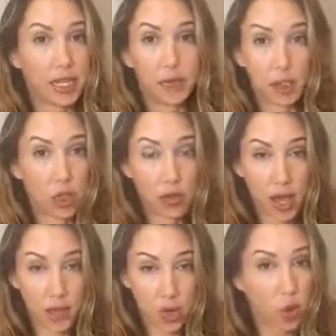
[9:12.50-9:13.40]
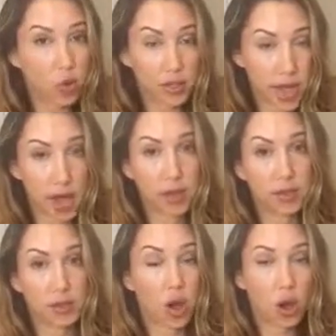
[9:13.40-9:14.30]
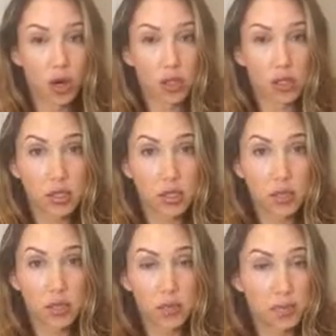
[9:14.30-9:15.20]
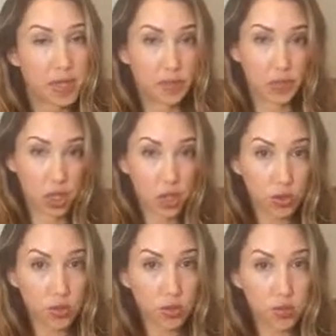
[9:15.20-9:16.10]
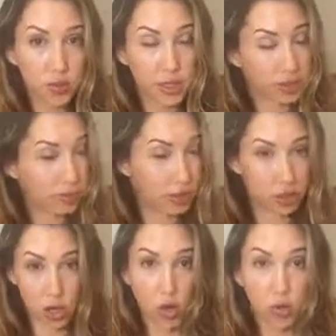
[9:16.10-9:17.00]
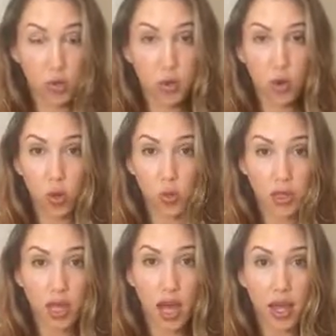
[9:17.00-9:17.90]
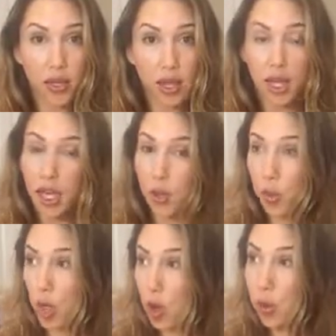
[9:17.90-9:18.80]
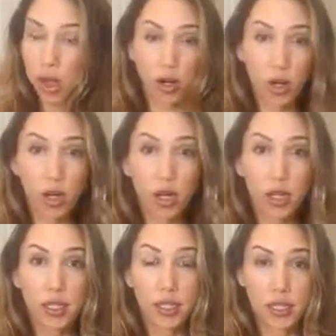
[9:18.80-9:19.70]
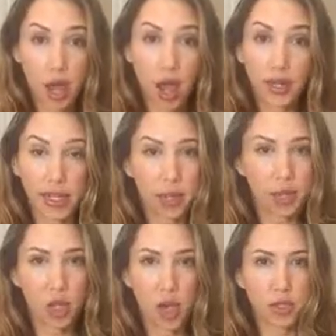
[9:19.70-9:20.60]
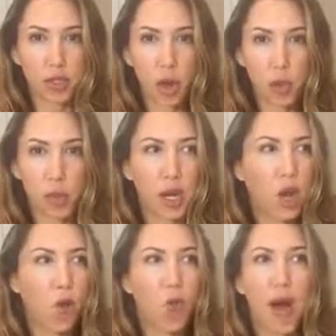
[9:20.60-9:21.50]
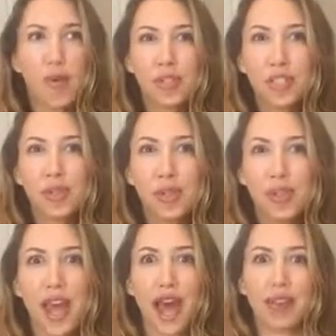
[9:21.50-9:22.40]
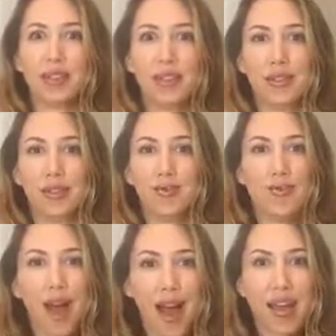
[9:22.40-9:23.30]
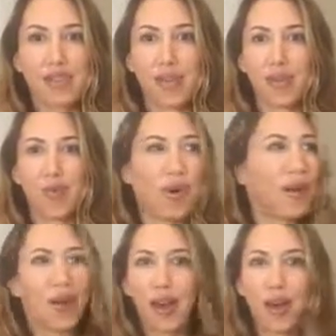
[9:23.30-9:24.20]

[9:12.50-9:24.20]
if you don't have a cold, callous heart made of stone, even a stone would be warmer than that, it would know better to not keep the lawsuit open. Why would you do that? Why? Like, what